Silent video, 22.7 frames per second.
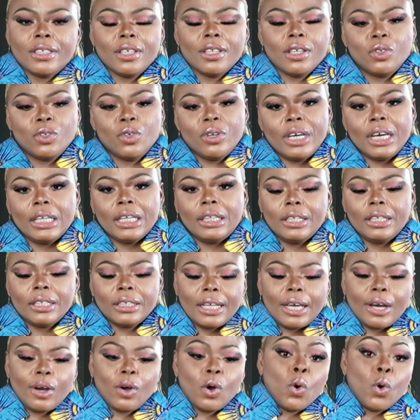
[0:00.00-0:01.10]
State, you hear things
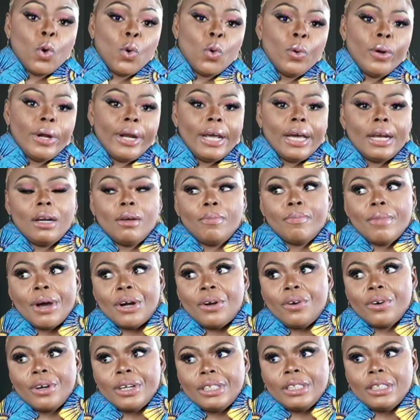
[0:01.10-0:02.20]
like, oh, they are the
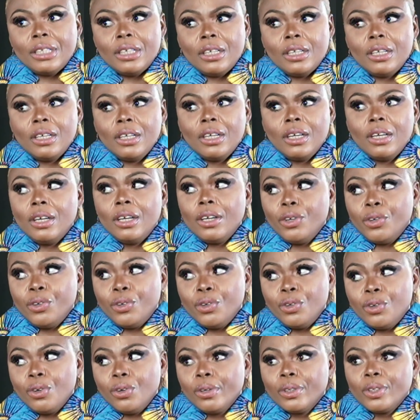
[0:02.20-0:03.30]
minority,
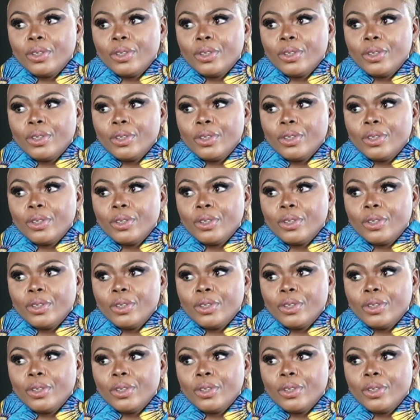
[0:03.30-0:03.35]
you know.